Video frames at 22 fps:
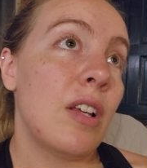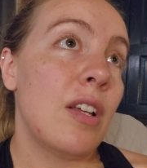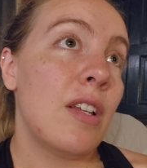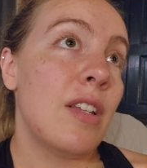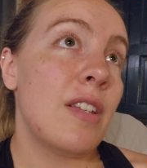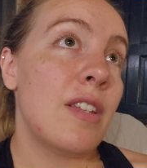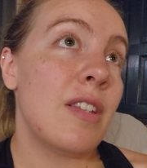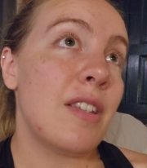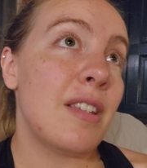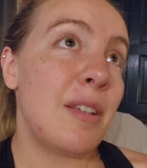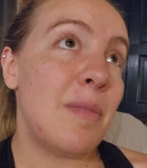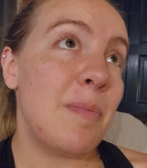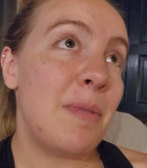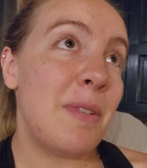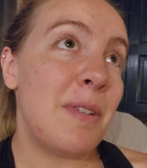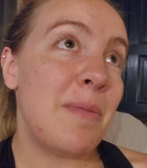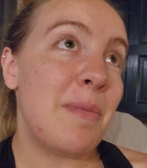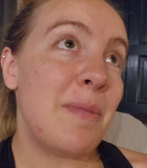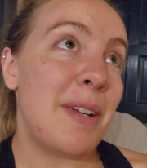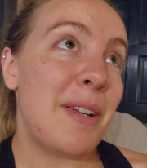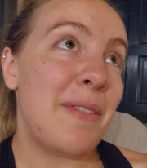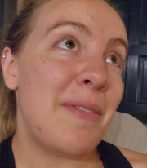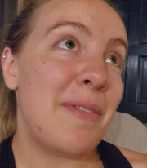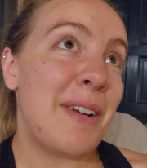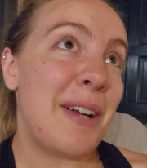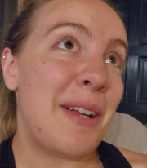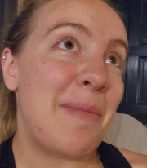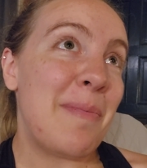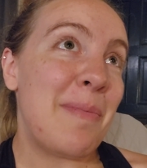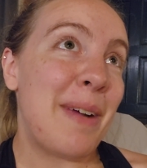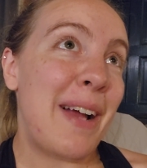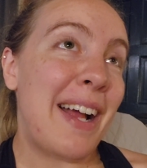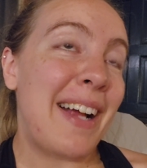Sleep is my
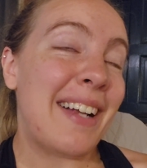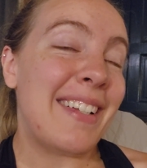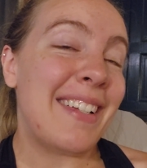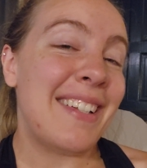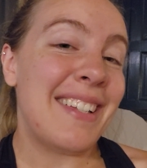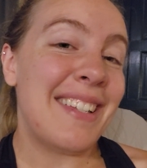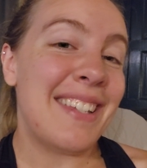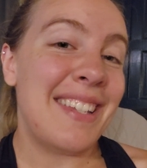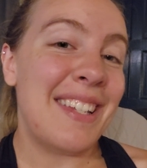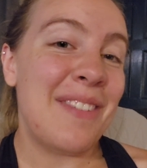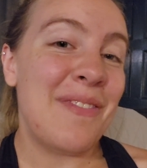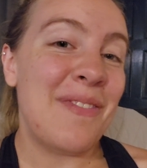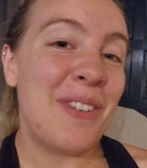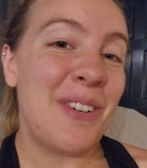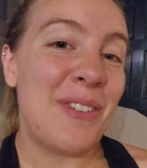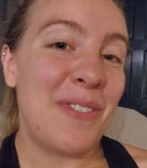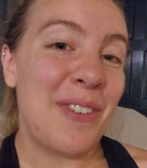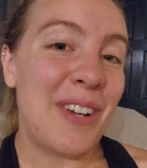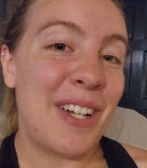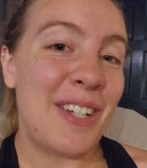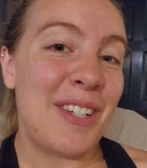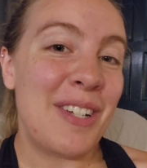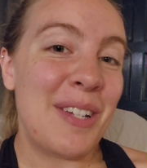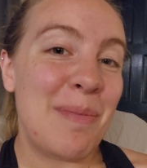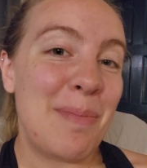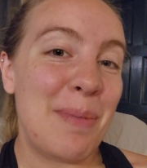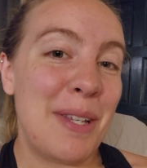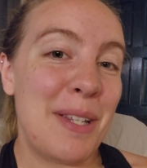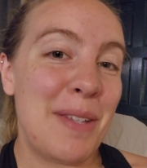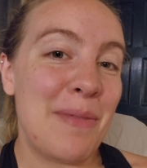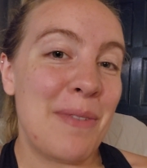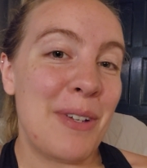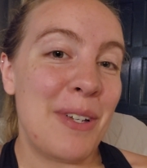divine practice. Deep, refreshing,
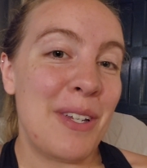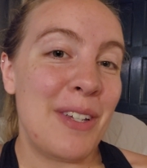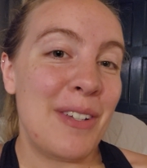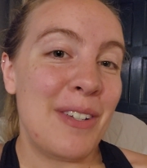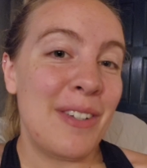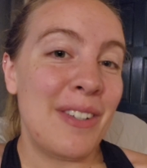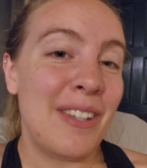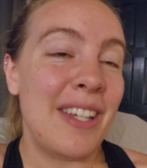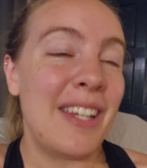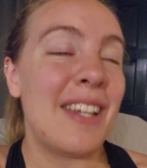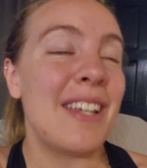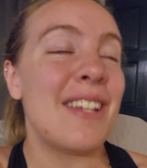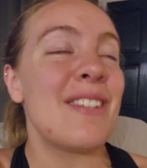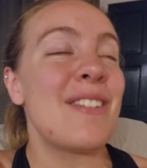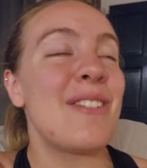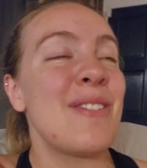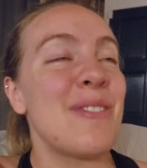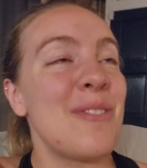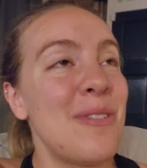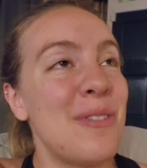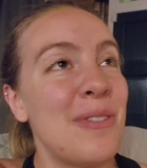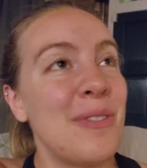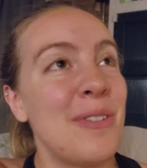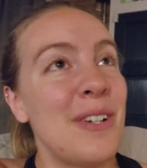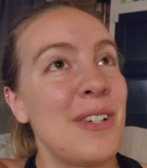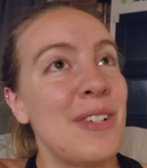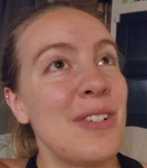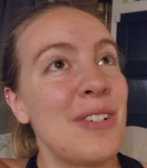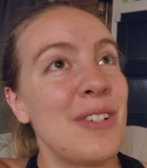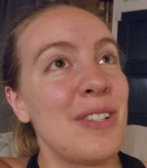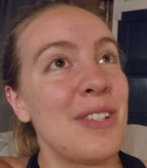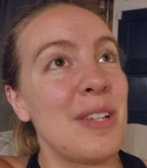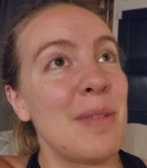peaceful, healing, soul
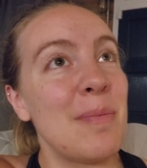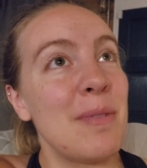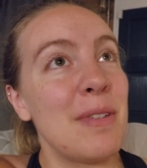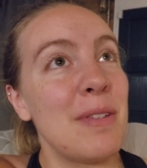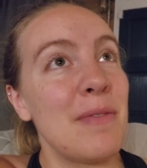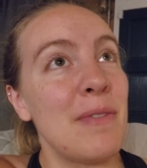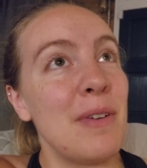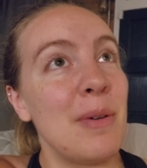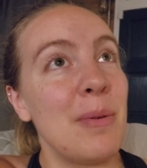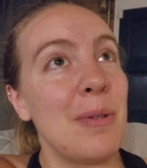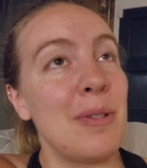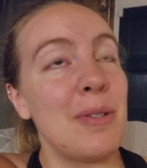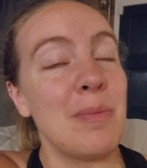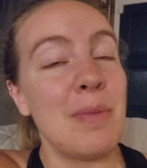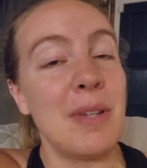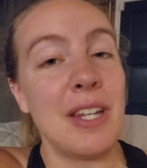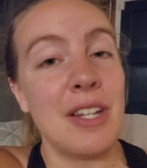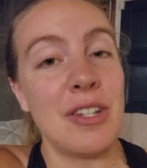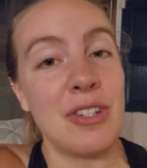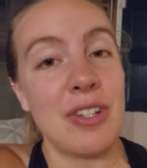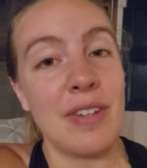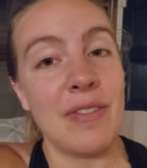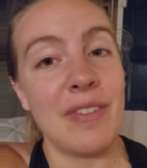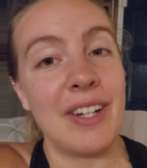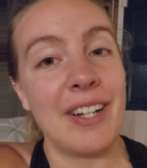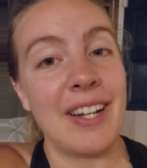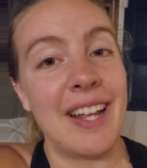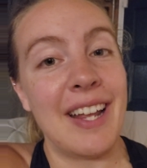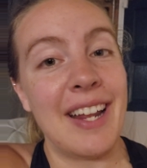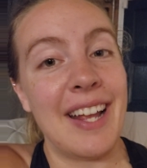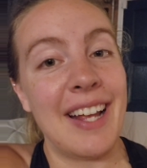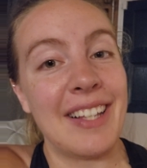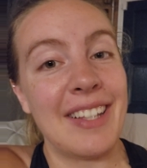refreshing sleep is available to me each and every
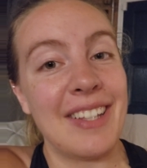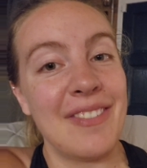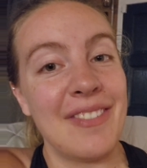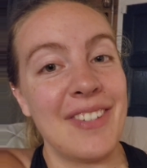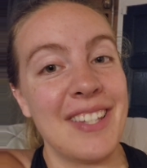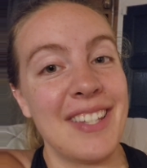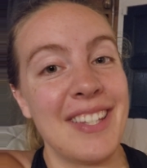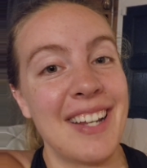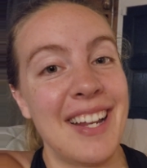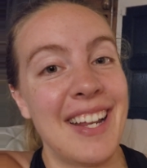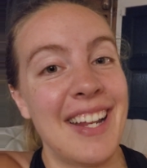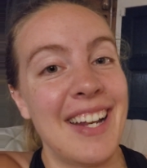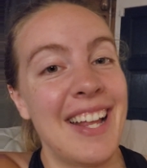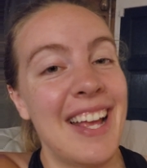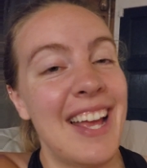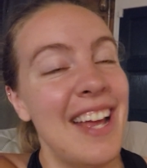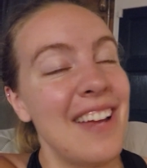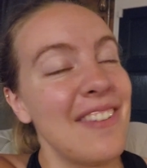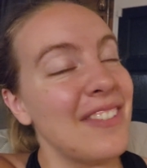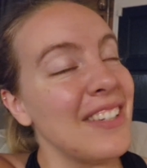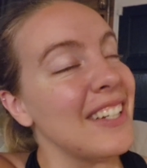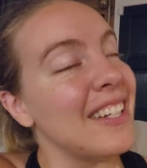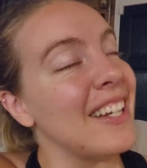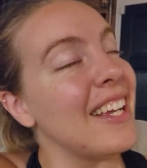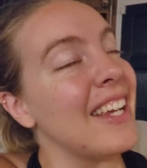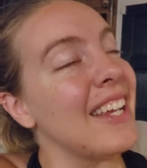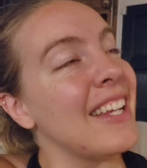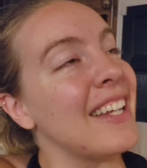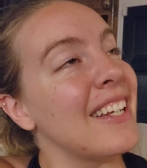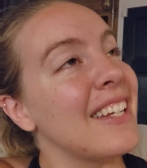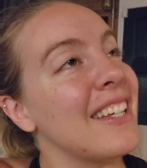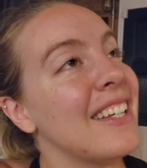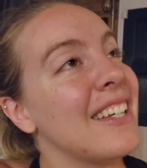night. I claim it tonight and every
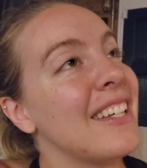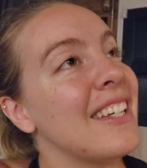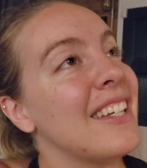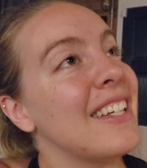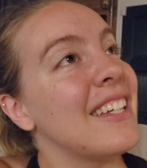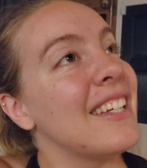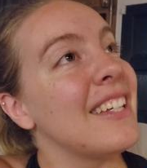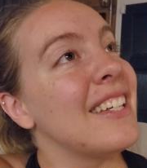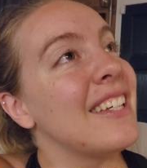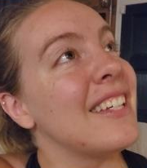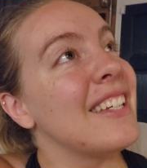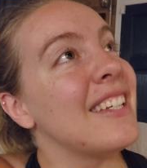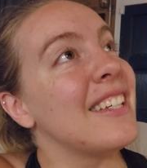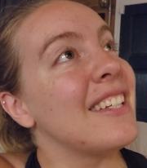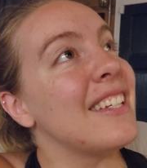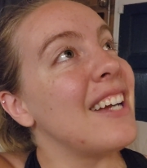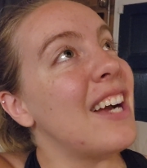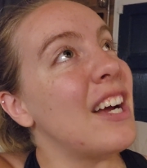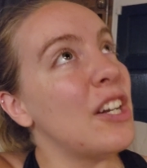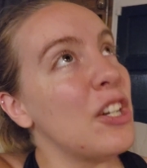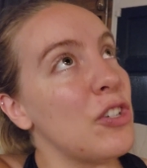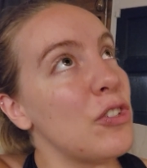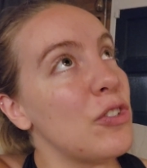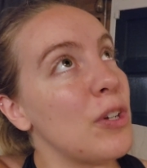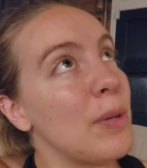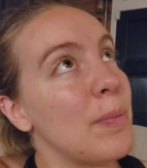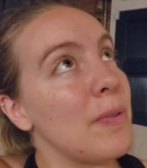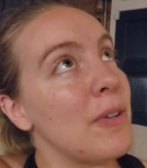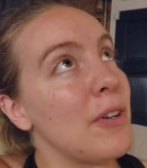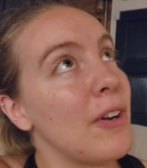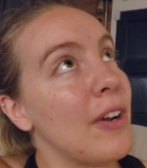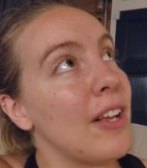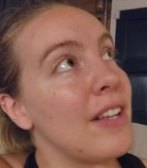night.
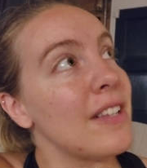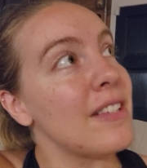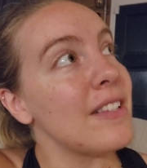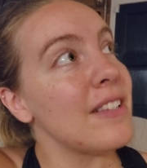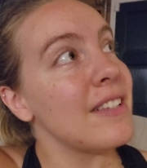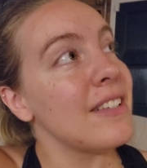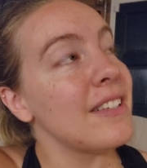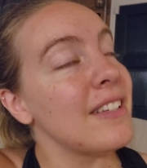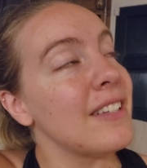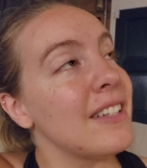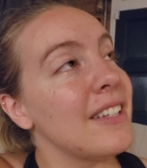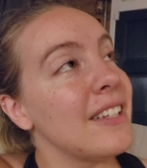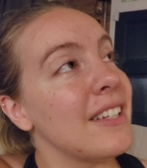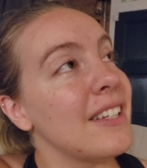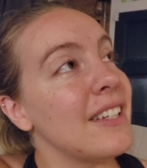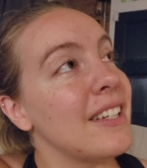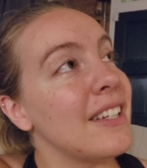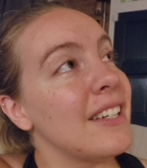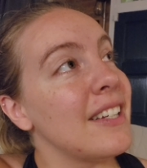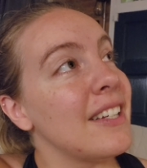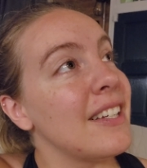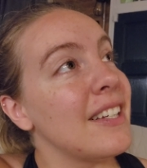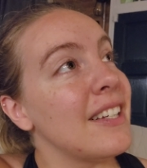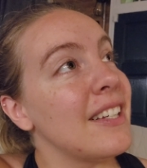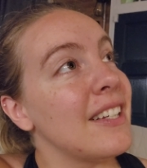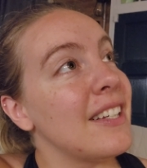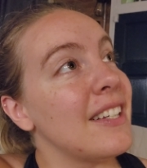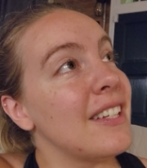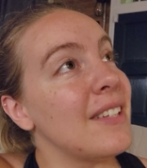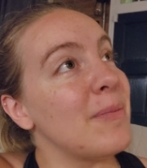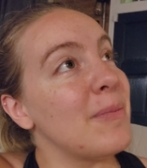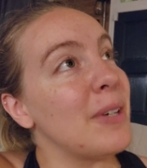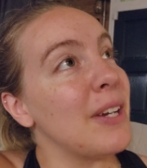Uninterrupted rest.
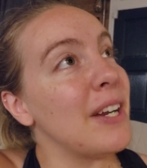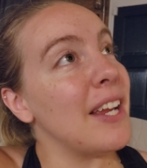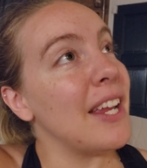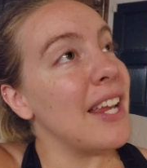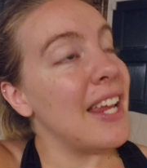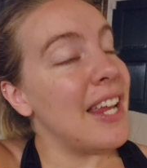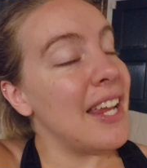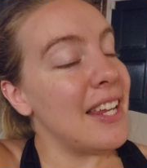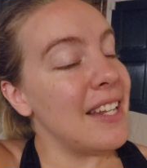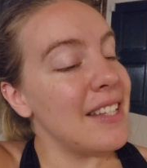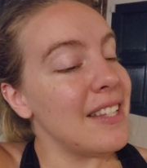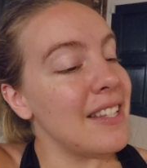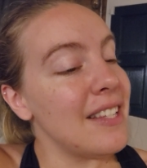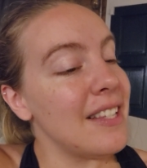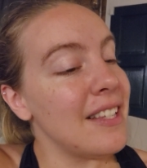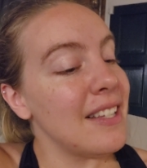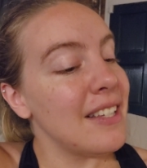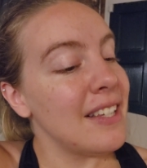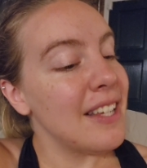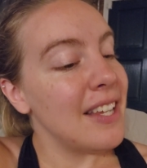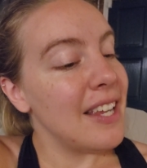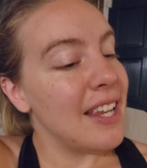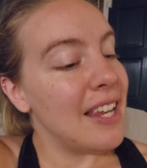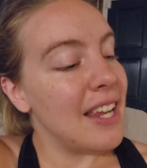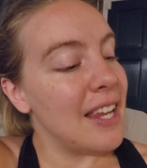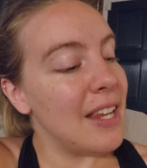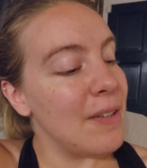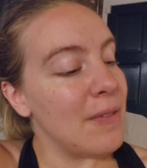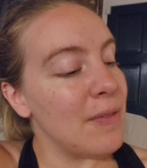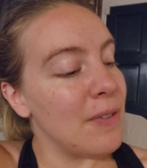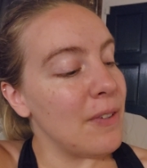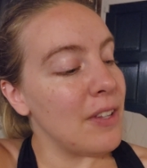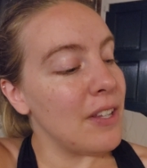Number 8.
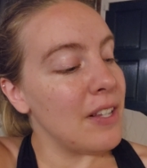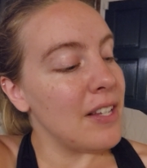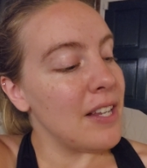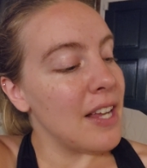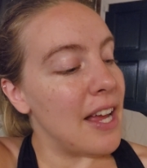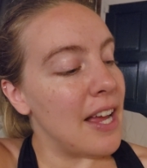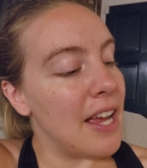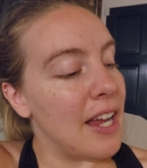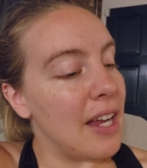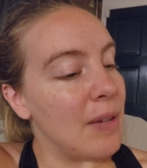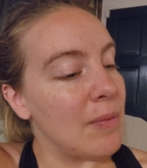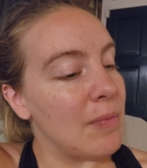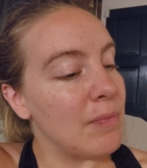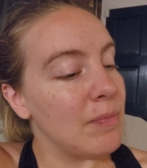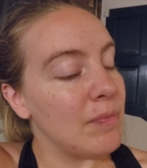8 for the day.